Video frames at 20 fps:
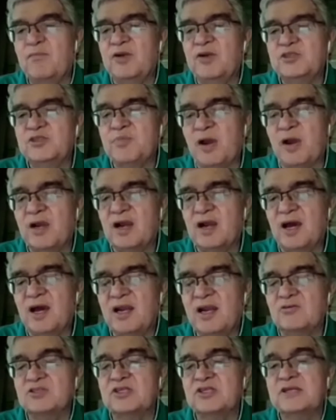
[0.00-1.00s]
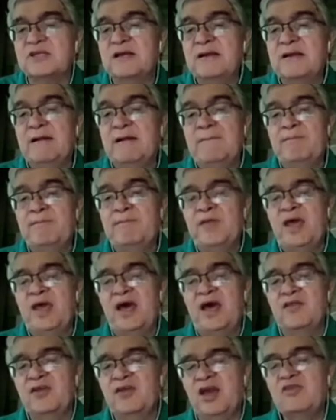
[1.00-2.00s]
birch bark cutouts.
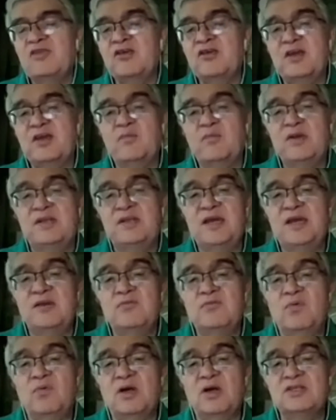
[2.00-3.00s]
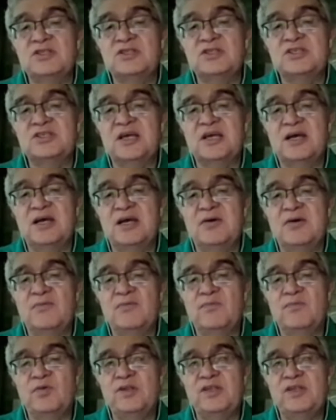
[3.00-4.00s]
The other thing we did was
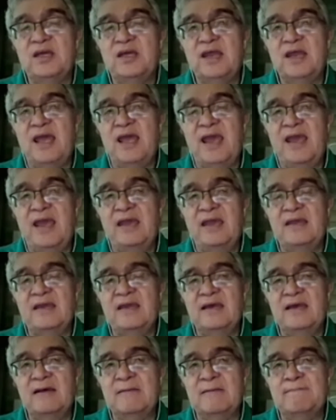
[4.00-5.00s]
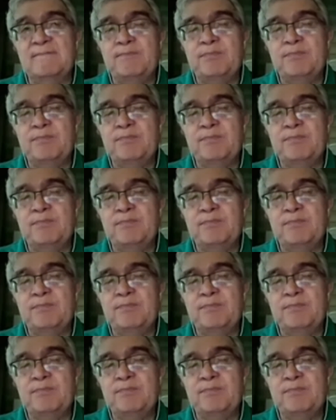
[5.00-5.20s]
we did a